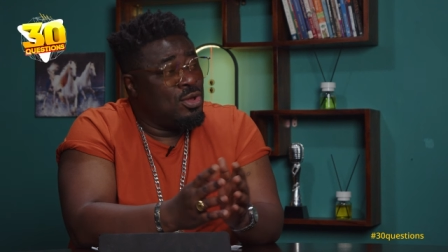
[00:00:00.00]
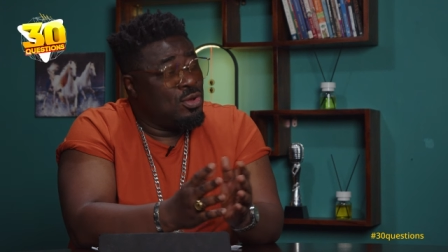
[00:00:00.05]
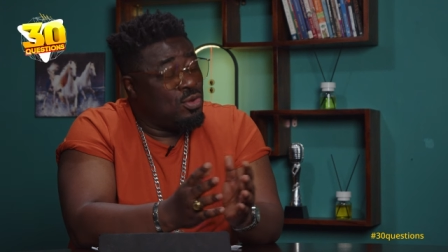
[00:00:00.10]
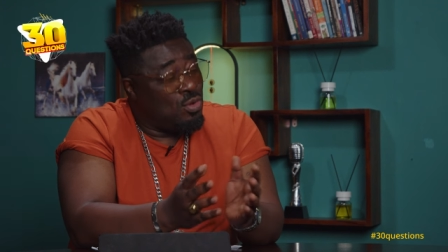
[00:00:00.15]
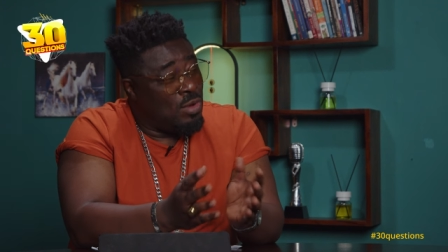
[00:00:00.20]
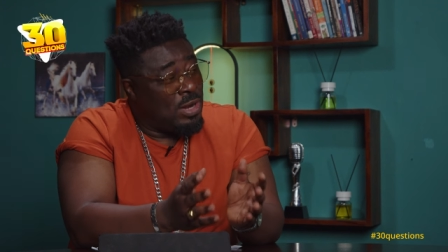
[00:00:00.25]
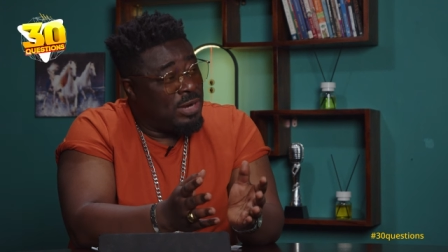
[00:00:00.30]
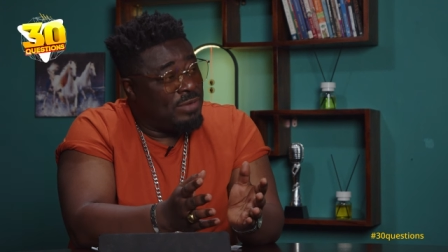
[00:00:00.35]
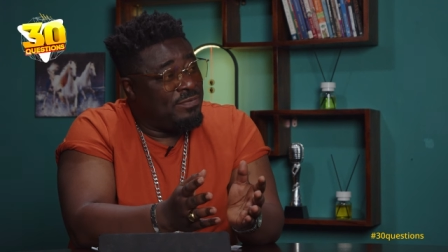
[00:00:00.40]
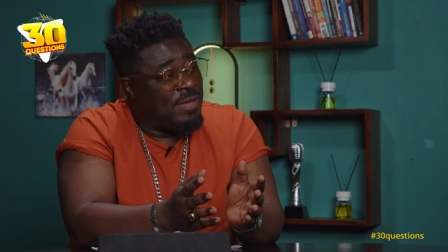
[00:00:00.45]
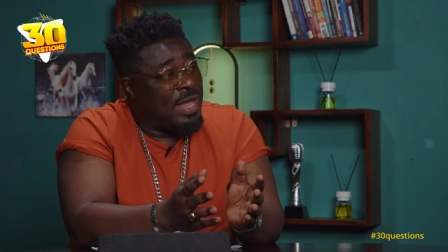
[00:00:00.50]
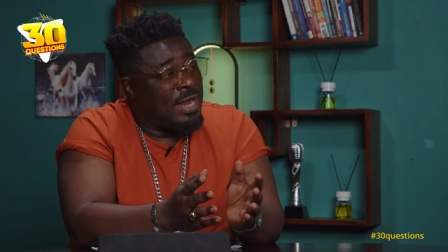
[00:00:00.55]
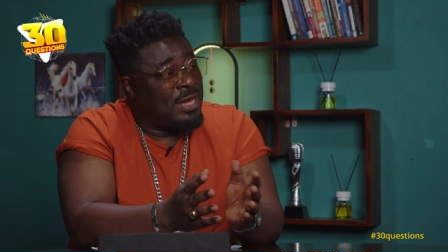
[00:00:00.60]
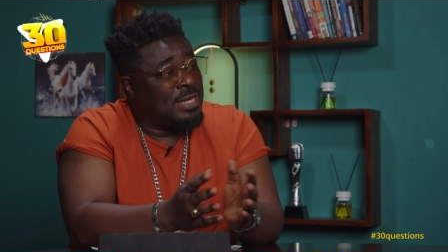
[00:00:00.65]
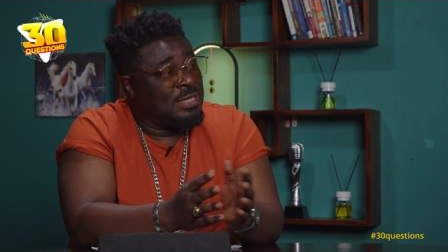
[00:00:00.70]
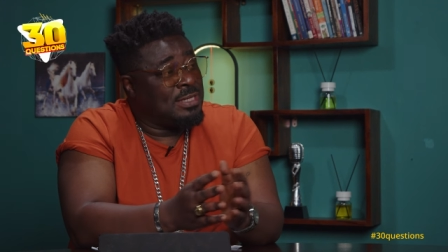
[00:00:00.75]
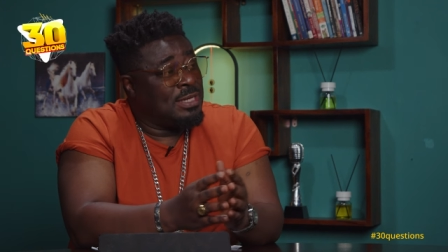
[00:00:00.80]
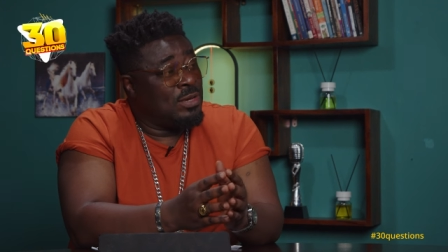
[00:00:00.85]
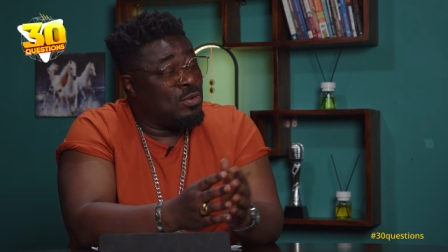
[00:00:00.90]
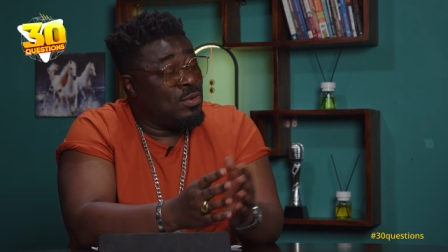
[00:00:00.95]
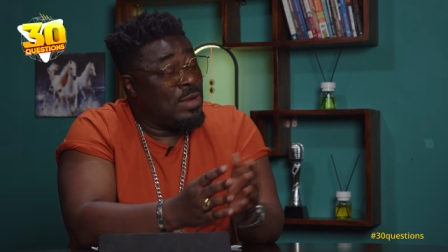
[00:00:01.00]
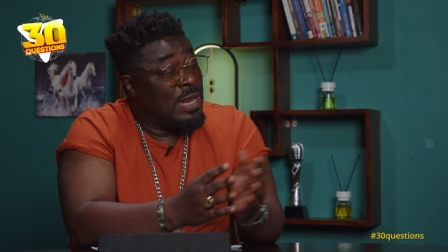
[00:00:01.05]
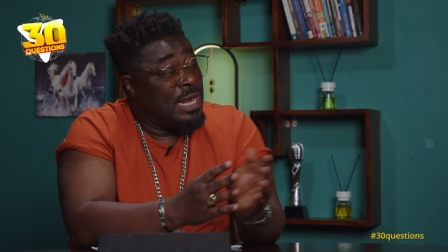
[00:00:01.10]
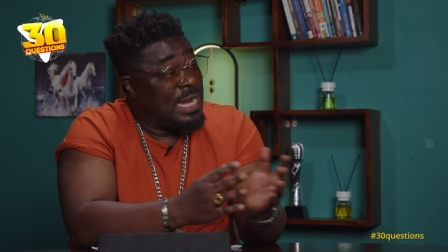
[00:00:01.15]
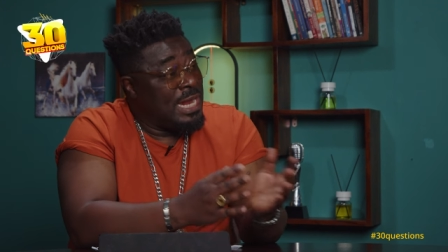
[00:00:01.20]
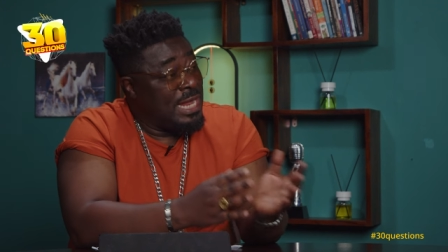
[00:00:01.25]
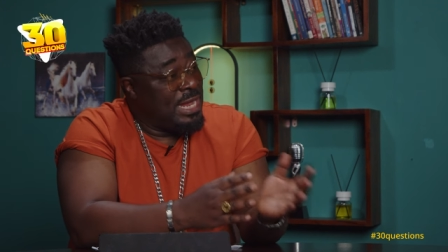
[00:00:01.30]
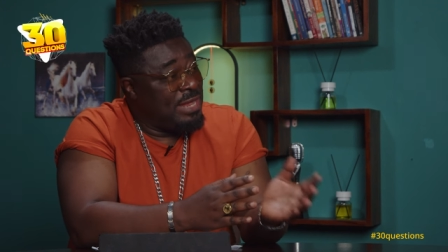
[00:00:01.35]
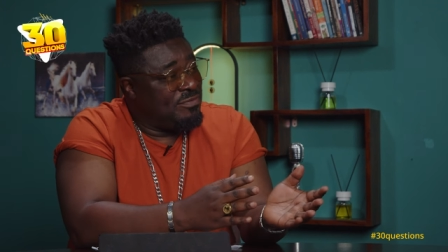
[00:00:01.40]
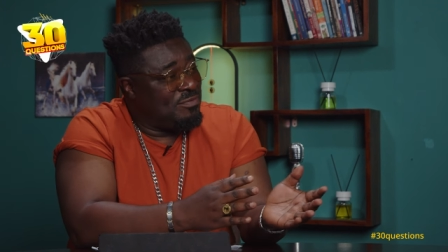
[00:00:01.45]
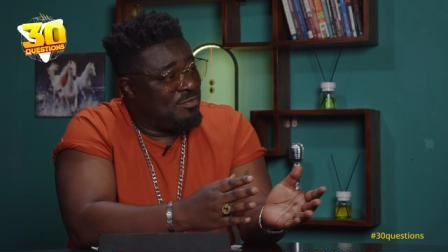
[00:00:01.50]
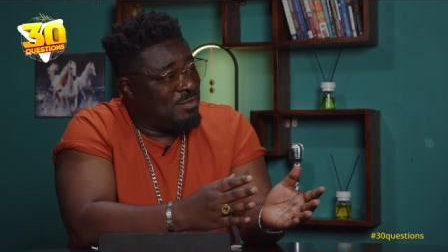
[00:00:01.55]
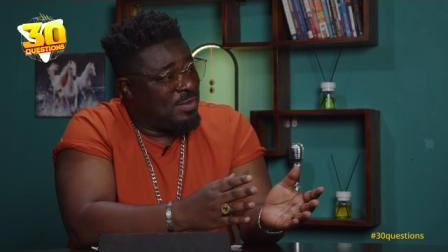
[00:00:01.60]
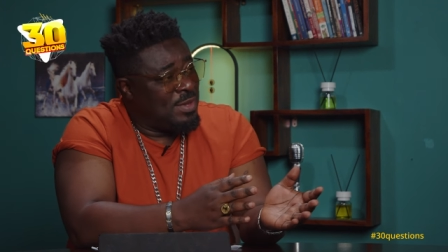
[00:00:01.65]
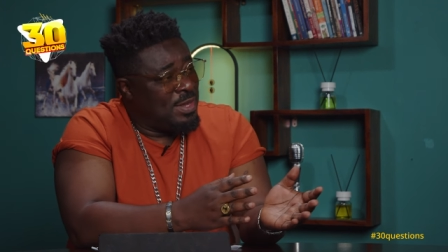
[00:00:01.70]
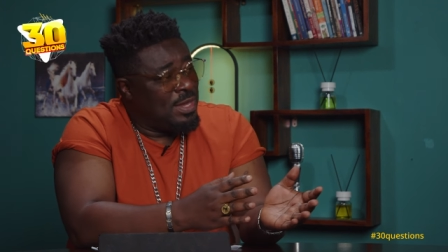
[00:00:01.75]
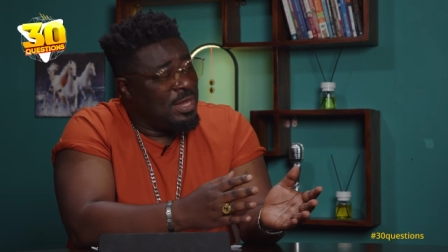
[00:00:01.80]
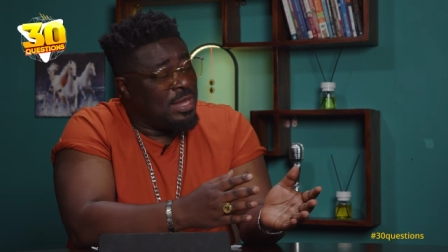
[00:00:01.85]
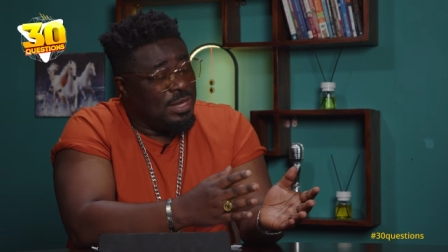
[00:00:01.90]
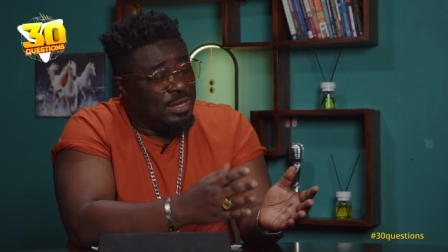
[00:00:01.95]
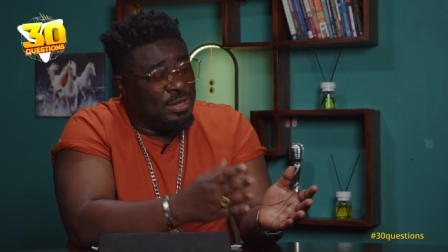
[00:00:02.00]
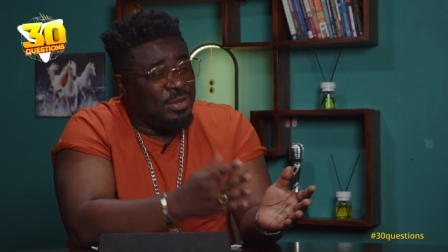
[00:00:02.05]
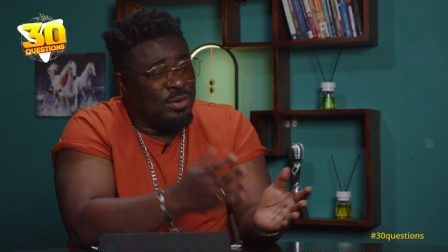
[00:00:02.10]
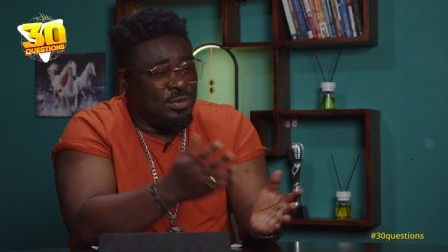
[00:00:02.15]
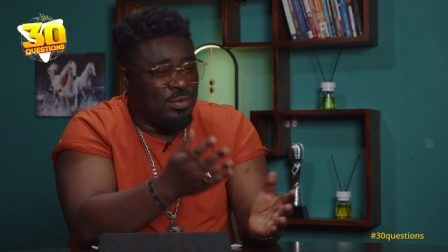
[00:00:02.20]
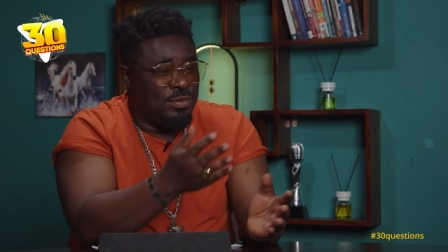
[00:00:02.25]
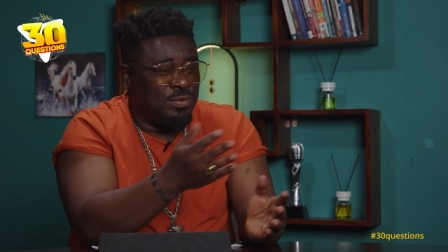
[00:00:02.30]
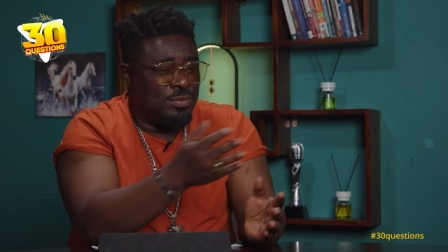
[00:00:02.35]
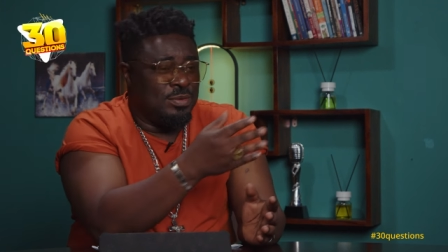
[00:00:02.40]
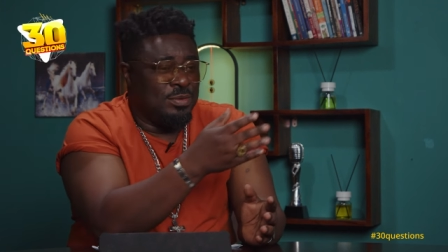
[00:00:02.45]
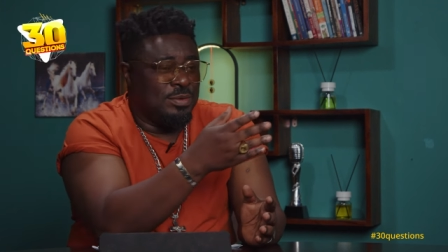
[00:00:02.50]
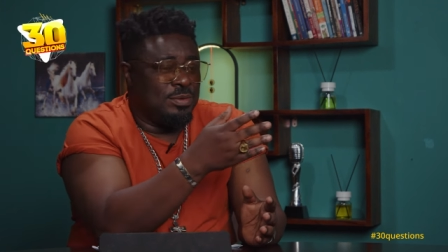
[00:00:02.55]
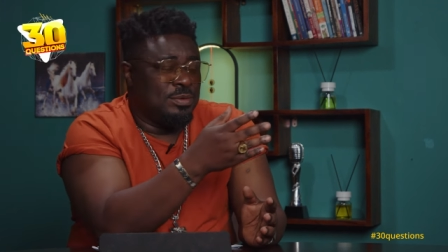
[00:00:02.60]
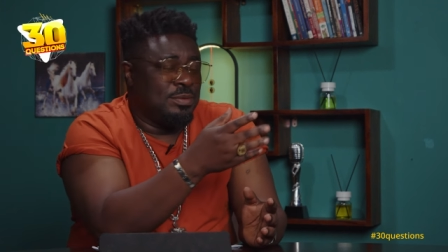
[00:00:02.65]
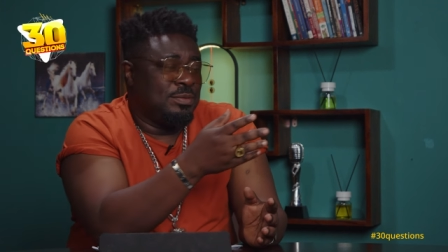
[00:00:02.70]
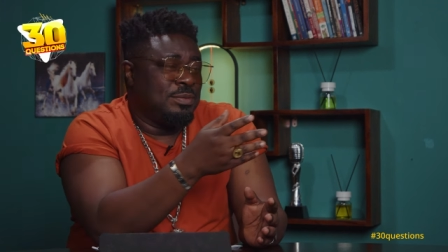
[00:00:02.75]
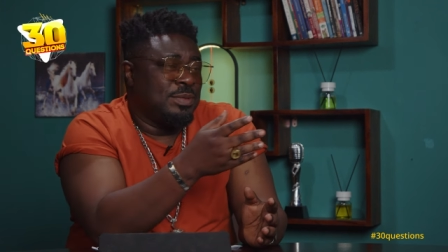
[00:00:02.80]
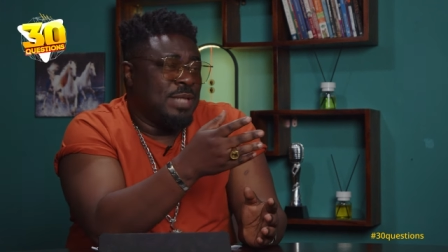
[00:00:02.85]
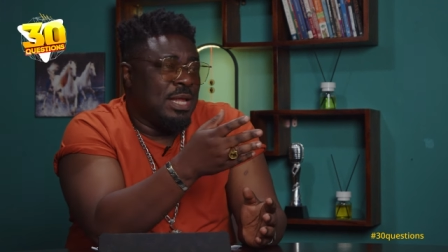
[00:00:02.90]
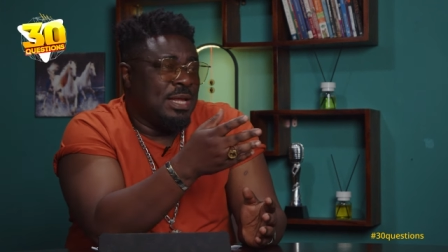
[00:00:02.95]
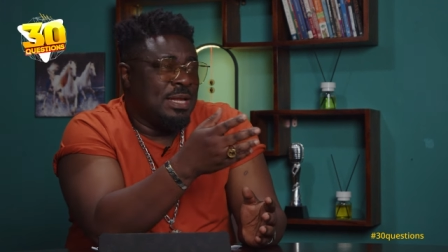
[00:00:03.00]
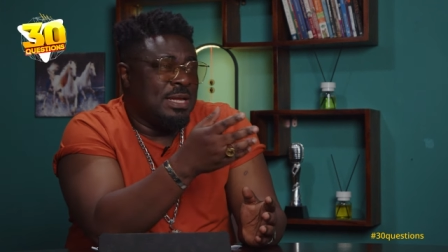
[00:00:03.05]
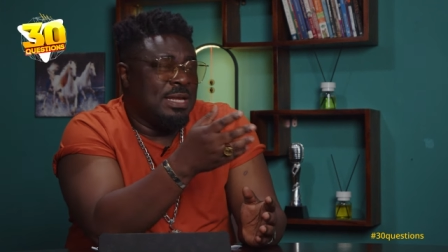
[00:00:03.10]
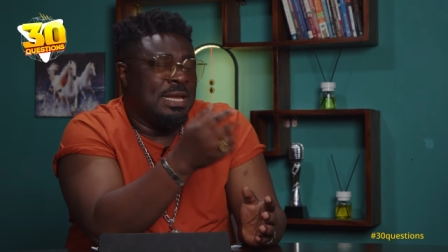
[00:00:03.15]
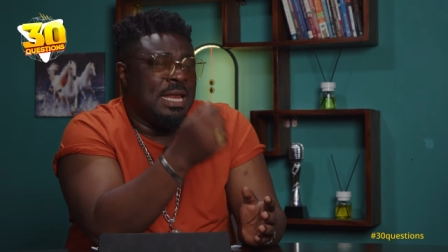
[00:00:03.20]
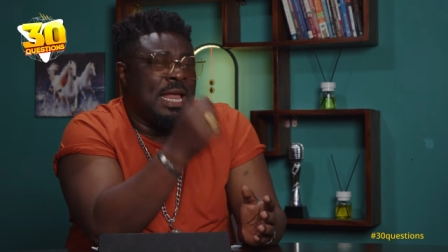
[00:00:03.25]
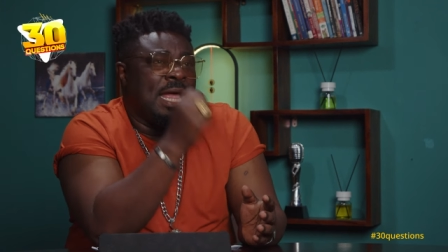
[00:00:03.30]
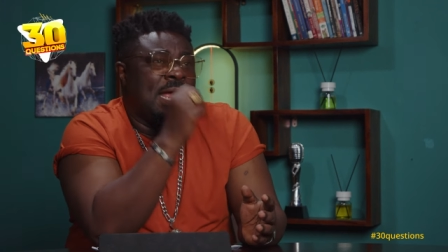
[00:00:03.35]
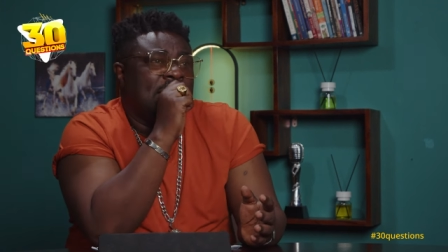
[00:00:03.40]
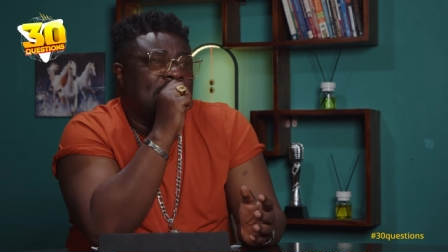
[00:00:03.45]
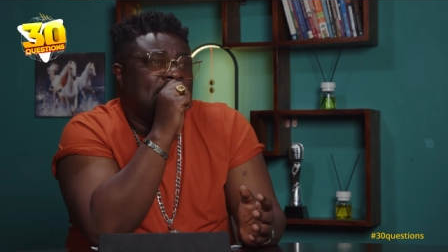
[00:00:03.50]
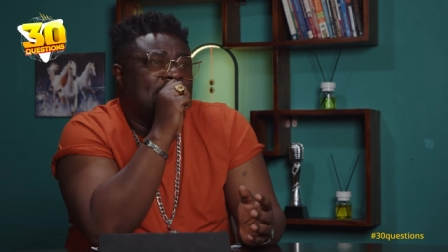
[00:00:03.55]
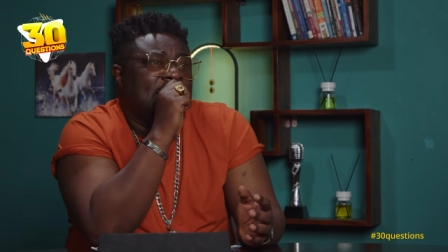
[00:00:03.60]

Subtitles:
qualified, and said, go and leave me. You know, like,